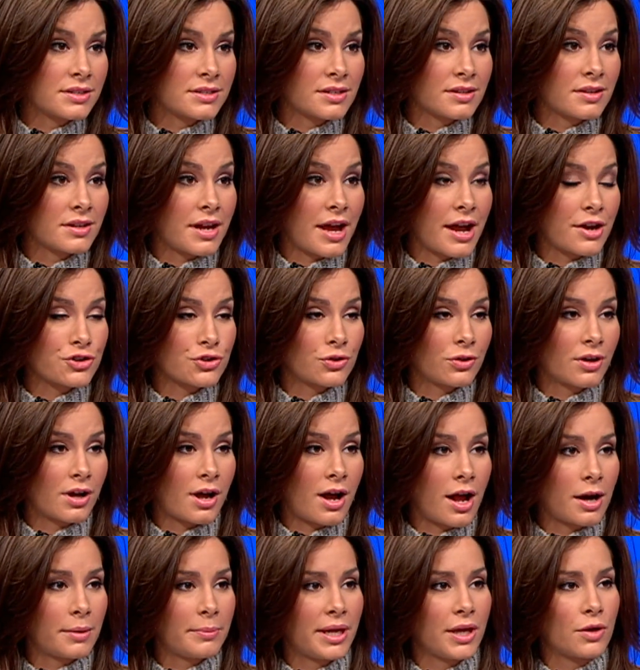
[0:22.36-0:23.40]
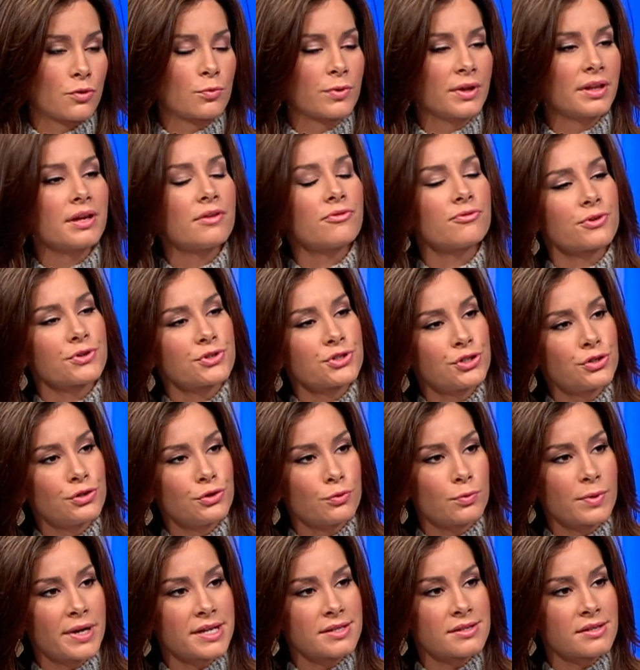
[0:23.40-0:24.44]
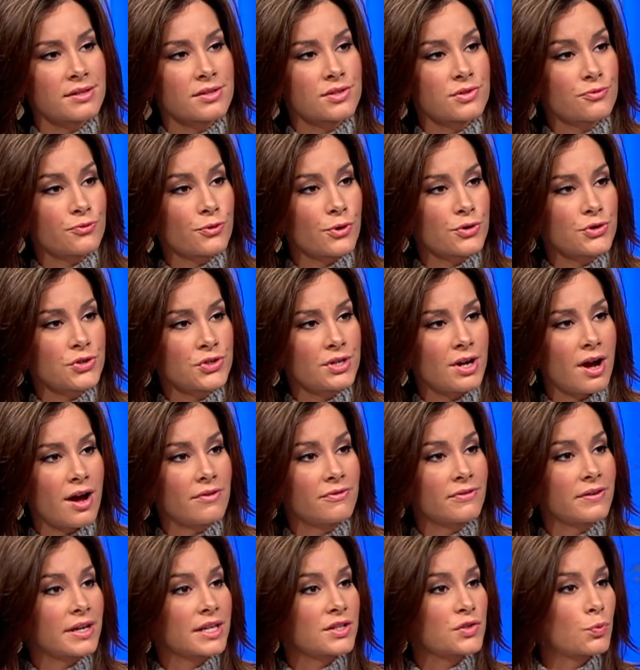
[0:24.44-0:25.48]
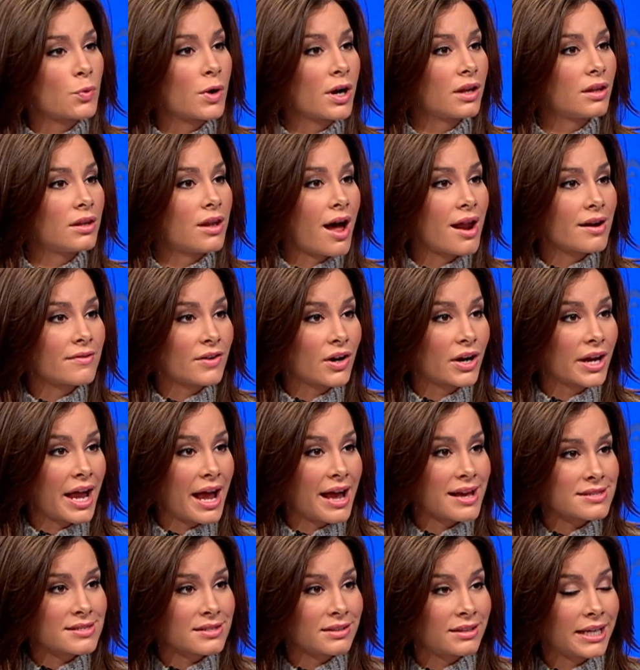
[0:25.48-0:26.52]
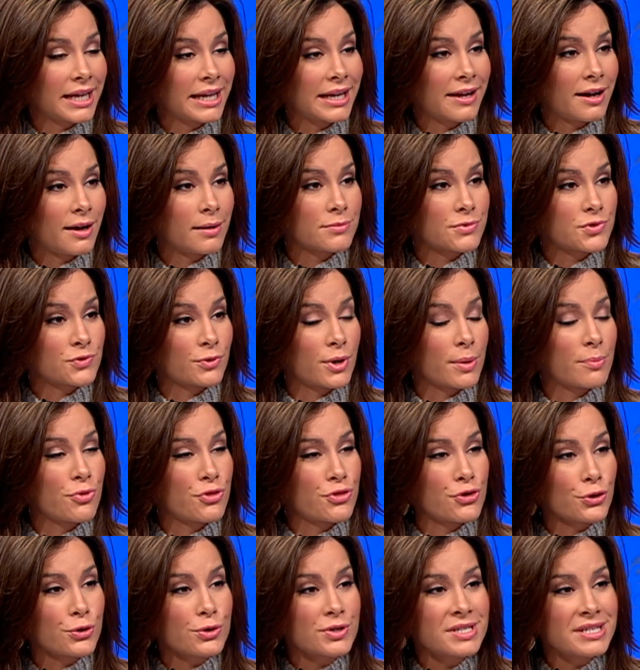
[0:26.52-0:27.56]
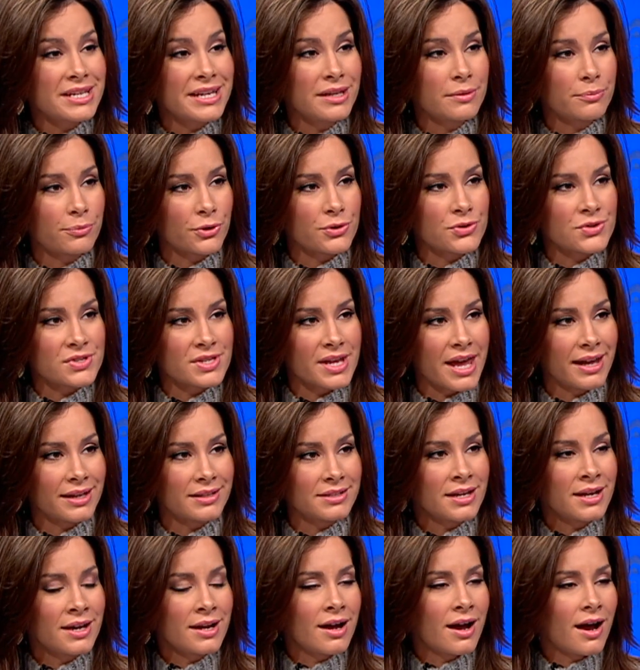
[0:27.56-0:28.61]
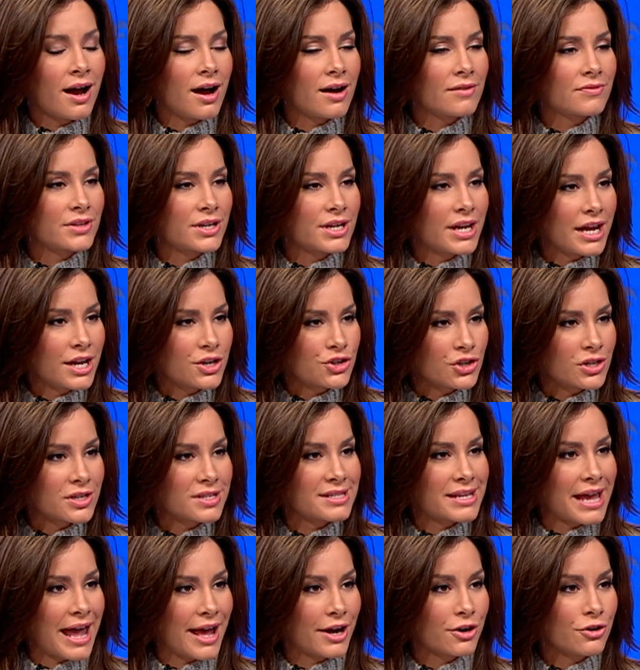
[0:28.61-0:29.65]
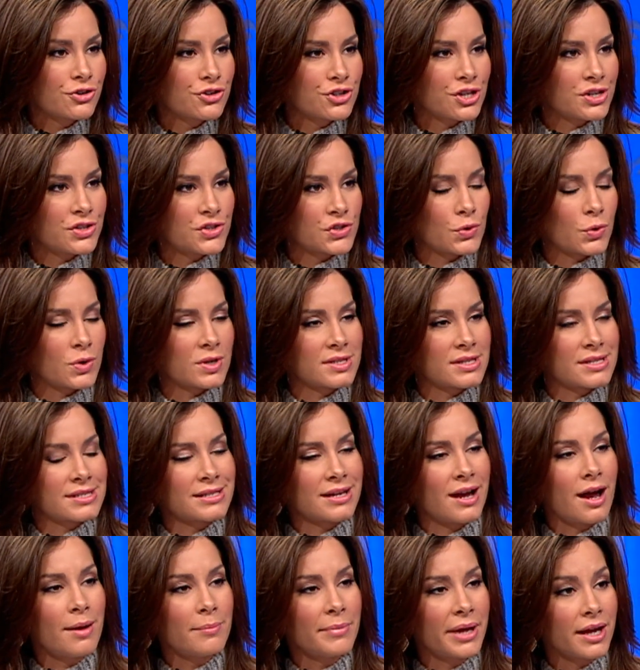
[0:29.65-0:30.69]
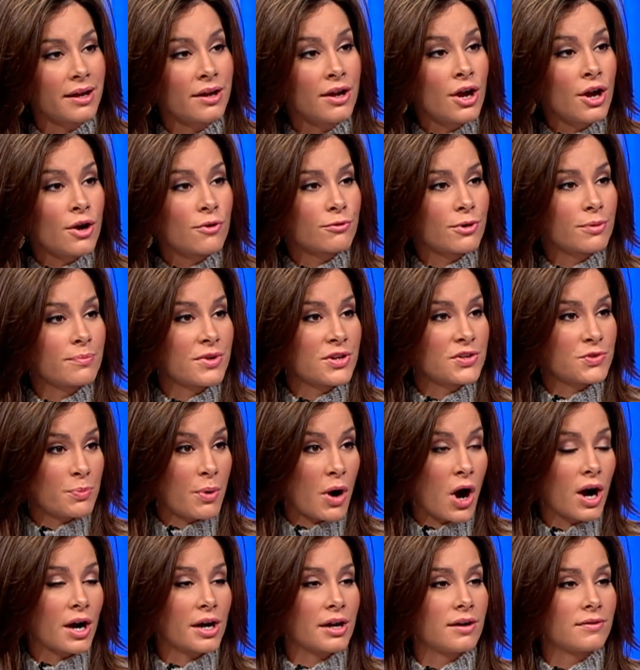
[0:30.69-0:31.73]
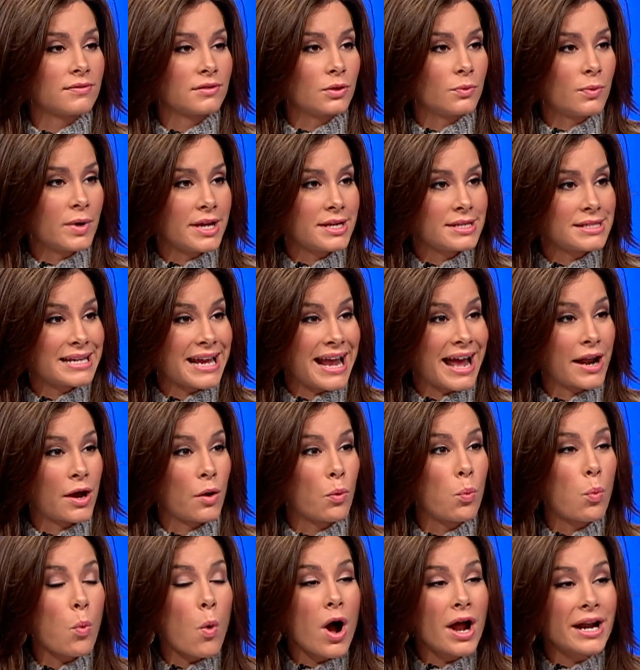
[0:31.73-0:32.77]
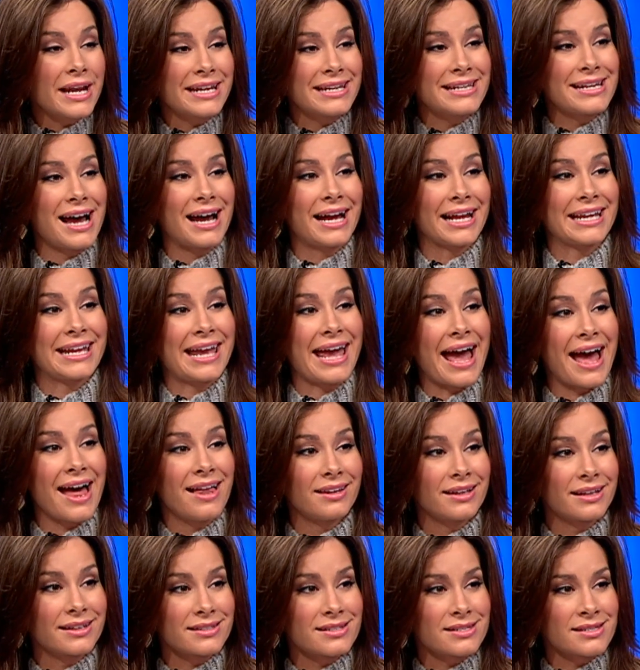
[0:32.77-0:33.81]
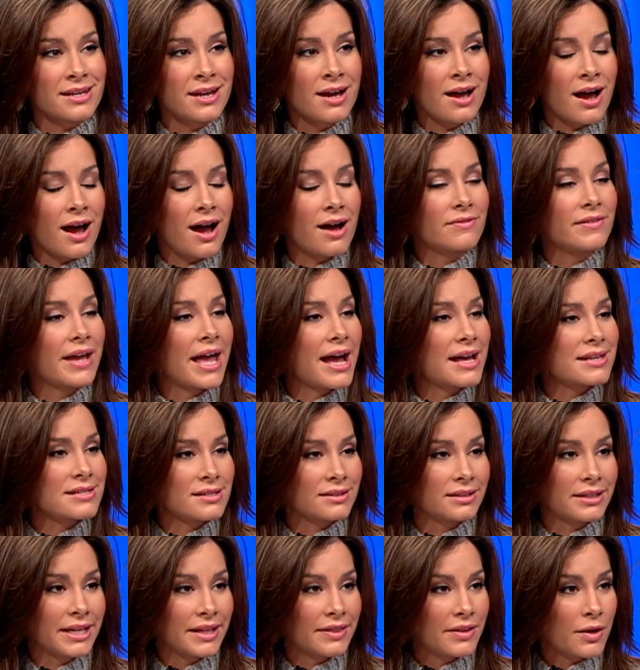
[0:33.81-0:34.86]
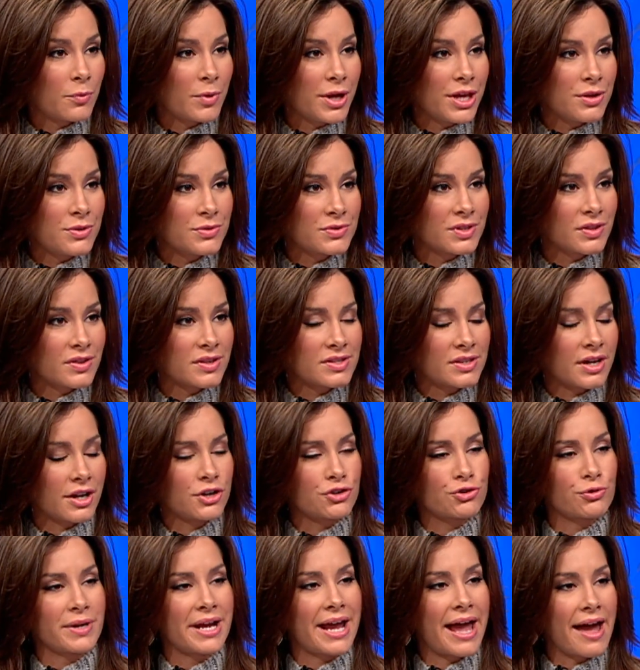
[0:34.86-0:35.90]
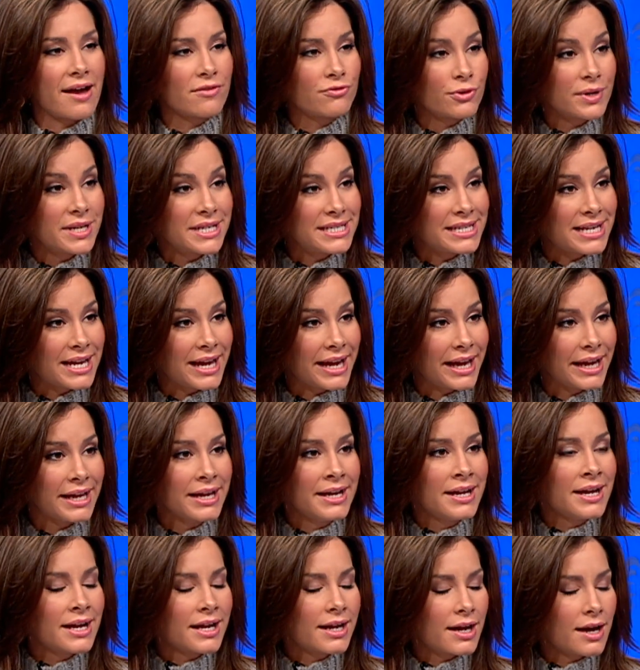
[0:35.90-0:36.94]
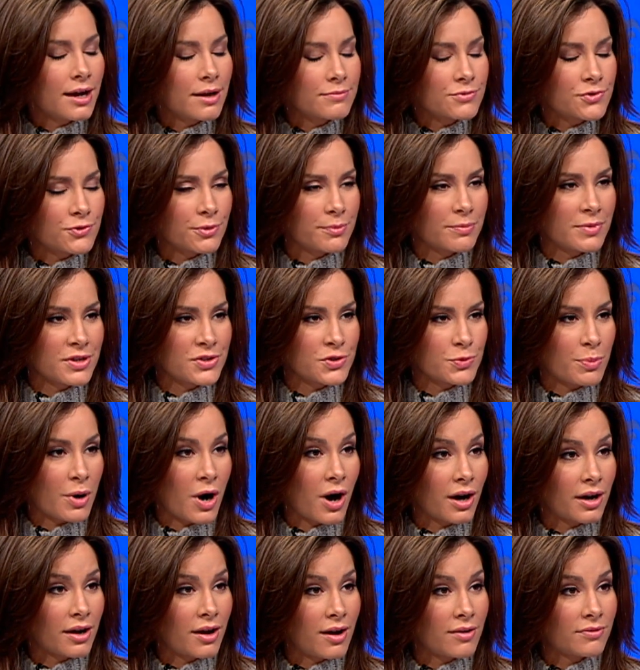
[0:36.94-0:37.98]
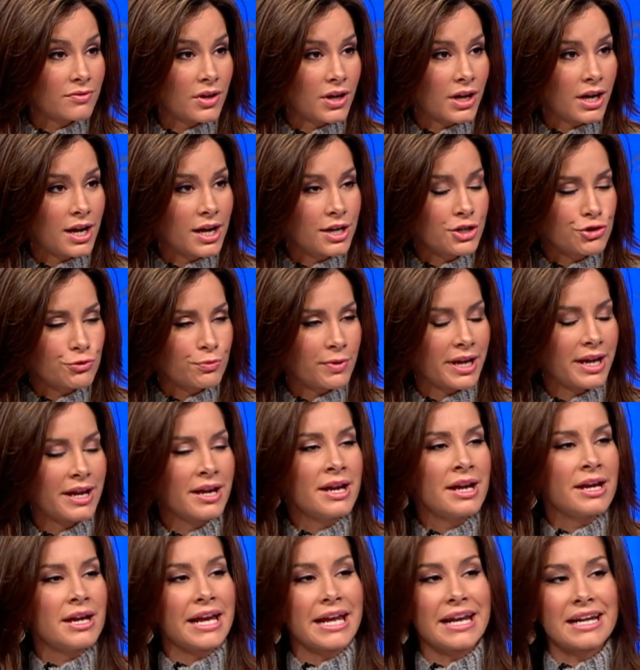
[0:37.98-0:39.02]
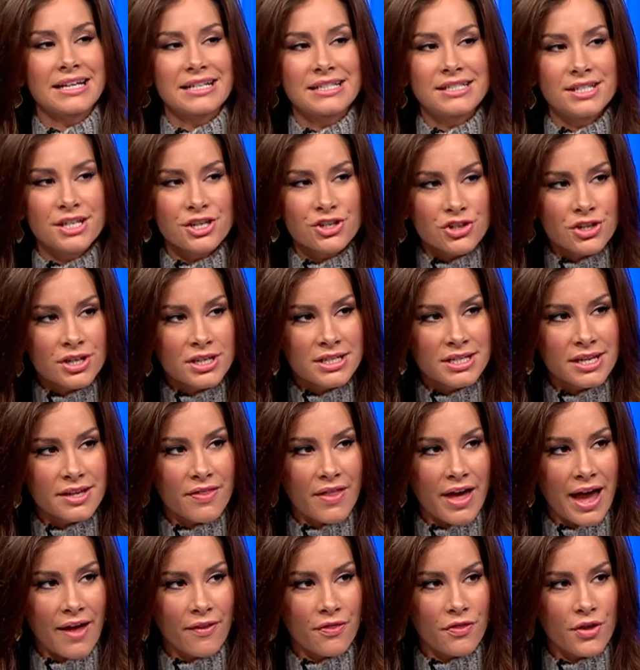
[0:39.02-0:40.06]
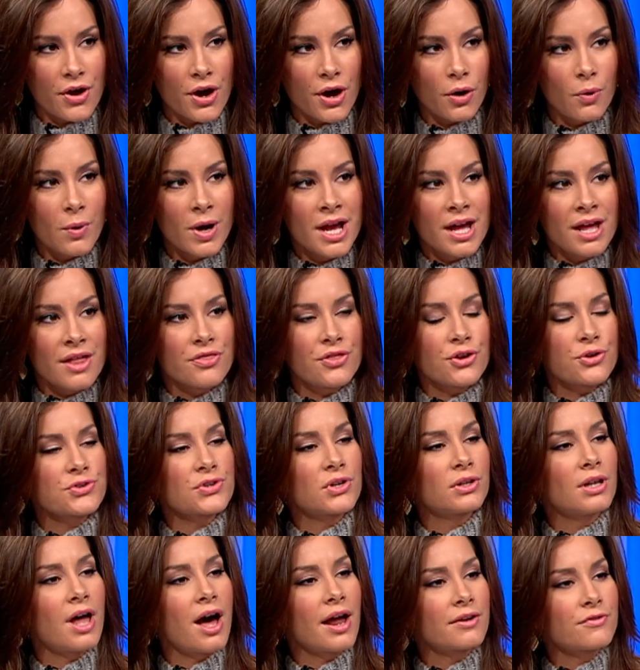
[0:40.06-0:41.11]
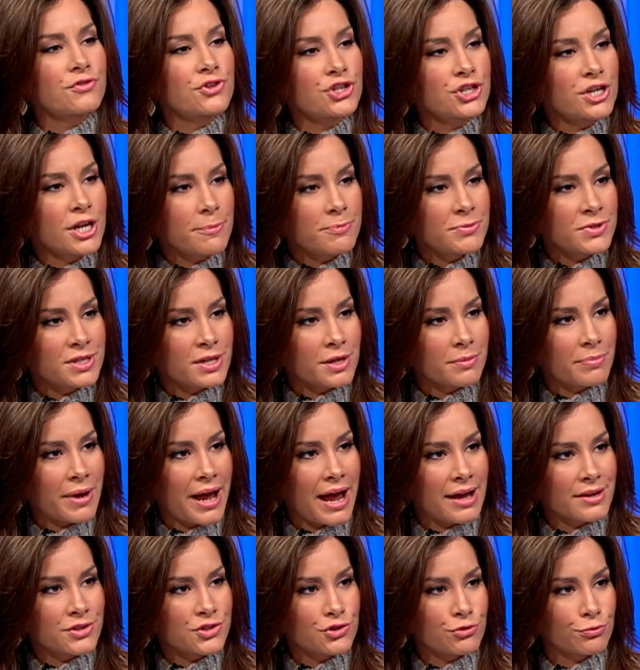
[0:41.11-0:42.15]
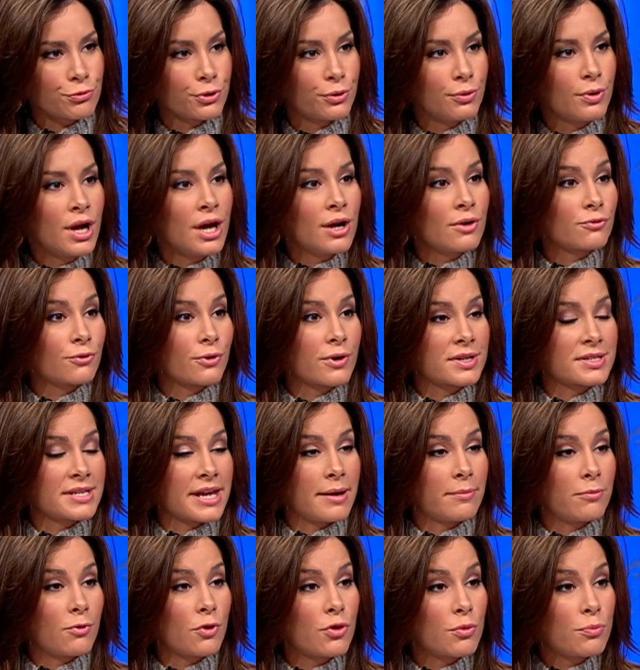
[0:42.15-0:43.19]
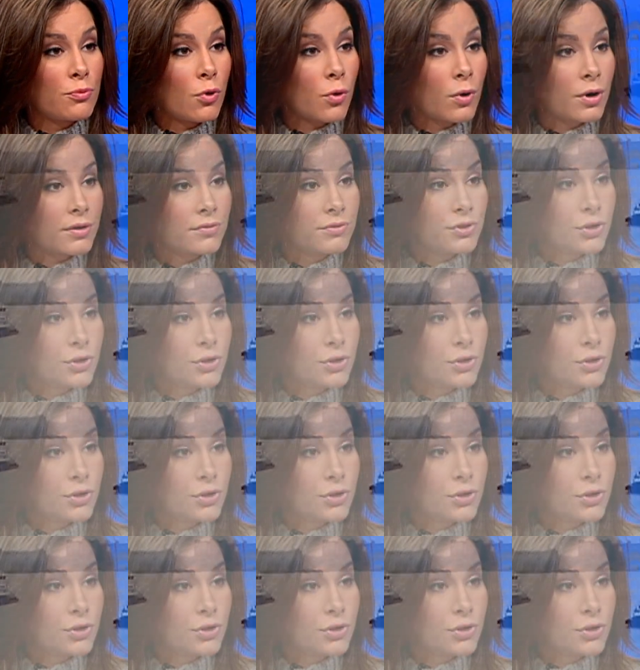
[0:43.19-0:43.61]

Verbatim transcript: to the national economy and really for two reasons. First off, it's where a lot of our gasoline comes from. 13% of the nation's energy sources coming from this part of Louisiana. One in nine gallons of gasoline that we use in this country every day comes from this part of the country. In addition to that, though, there's a lot of ships that pass through, for example, the Port of